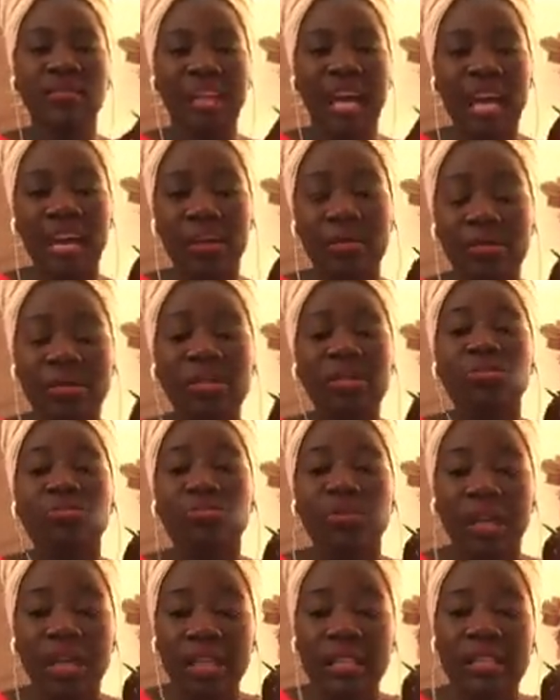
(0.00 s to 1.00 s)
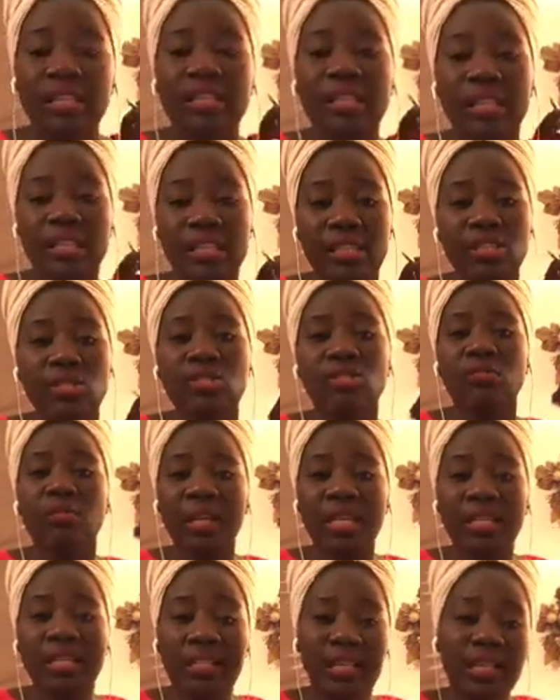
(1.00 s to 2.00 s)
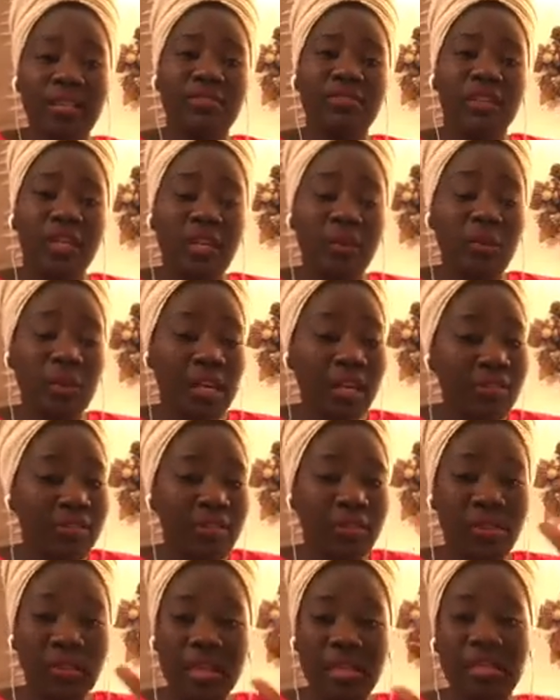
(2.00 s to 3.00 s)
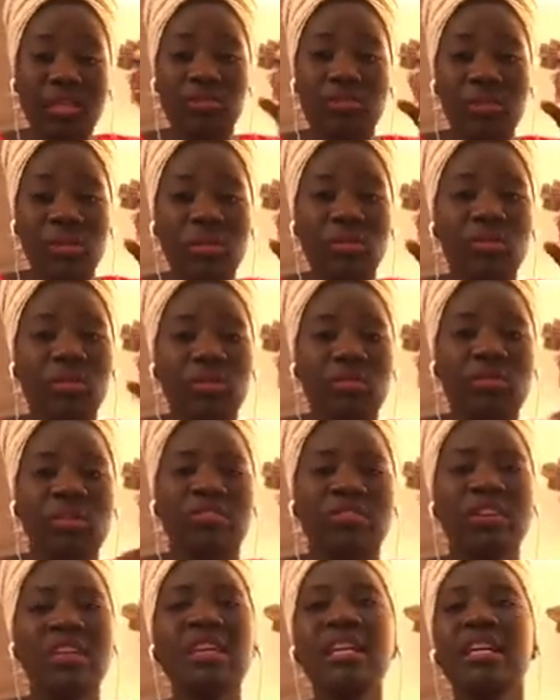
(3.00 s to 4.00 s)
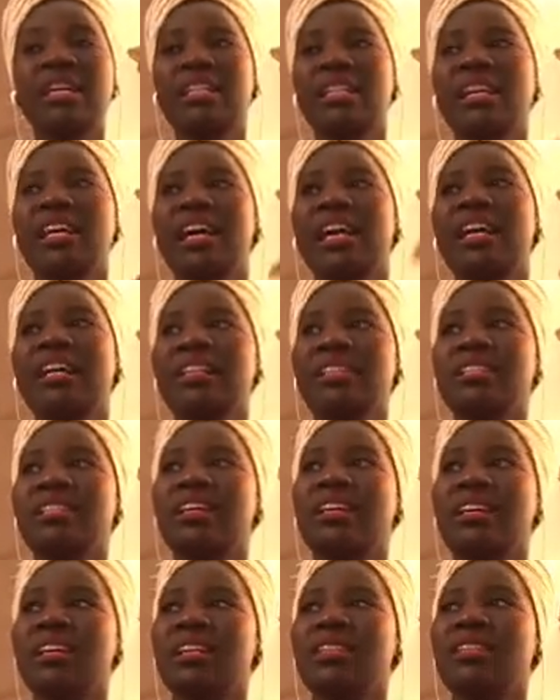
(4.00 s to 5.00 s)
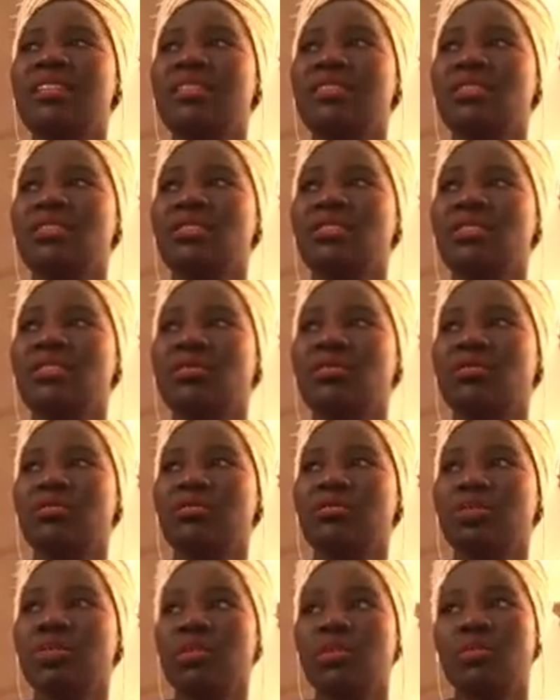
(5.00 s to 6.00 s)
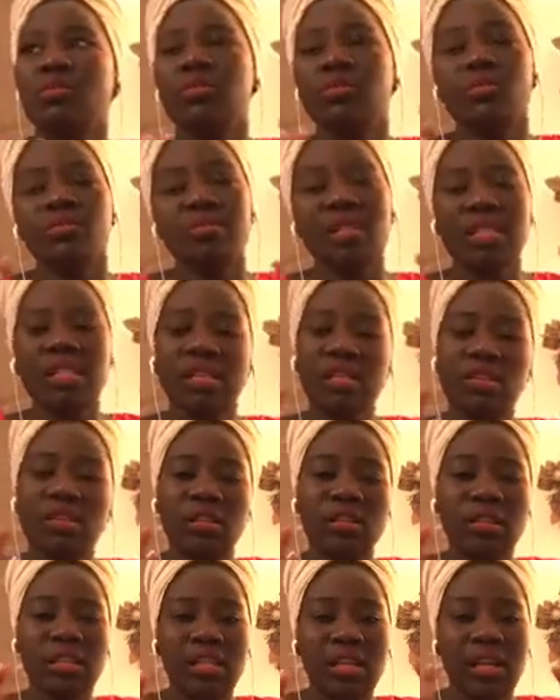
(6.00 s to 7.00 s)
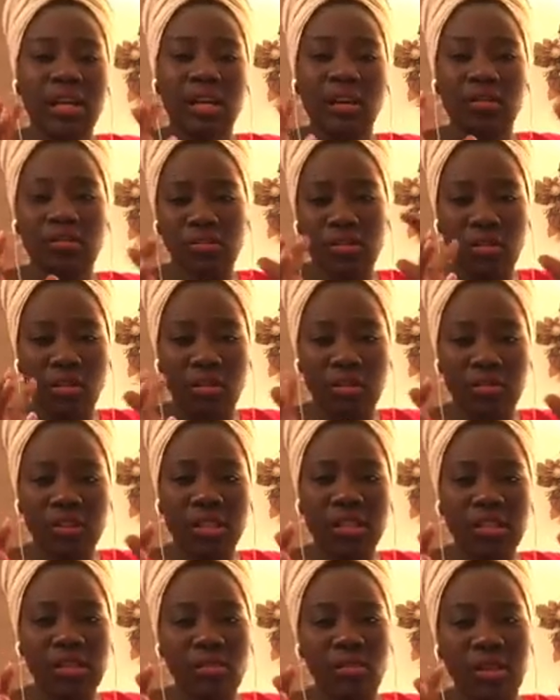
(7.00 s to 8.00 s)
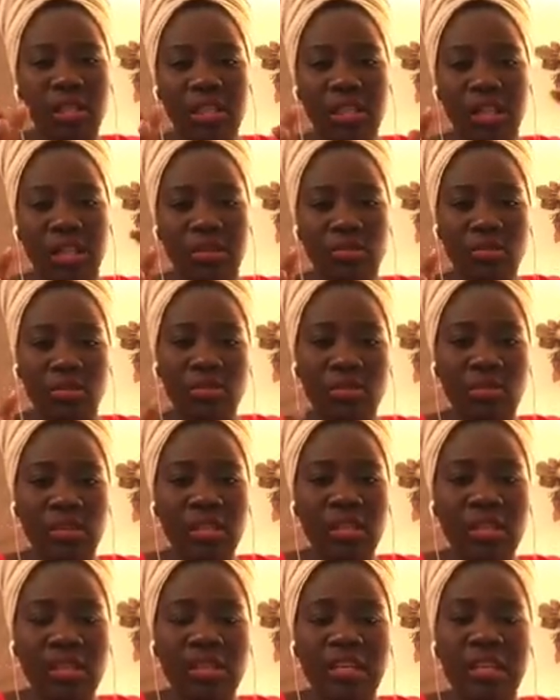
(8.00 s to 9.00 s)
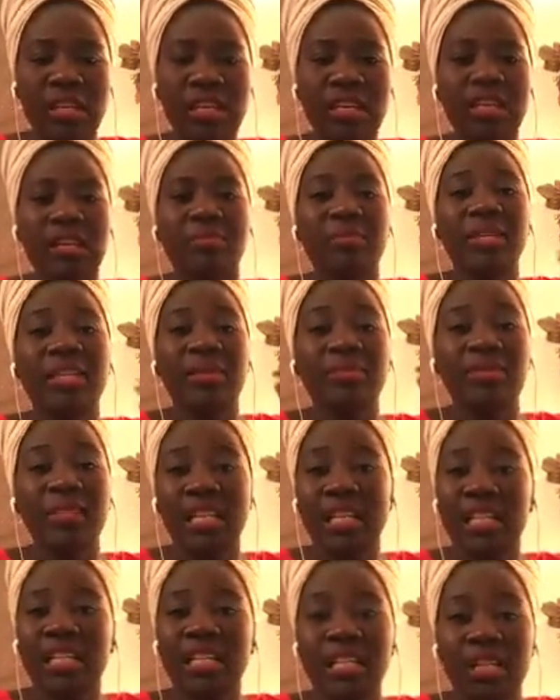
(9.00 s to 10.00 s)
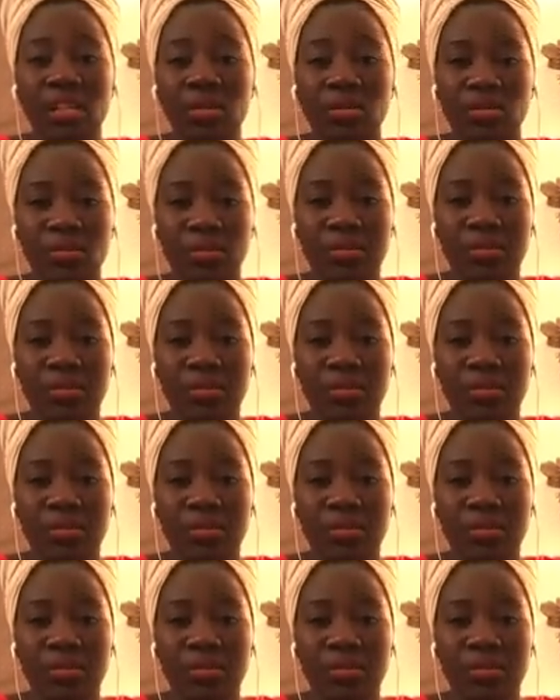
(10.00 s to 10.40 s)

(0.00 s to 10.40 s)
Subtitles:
I always write letters to myself, whenever things are really going rough. I understand there's a lot of masculinity kind of conflicts when it comes to this, but I'm telling you,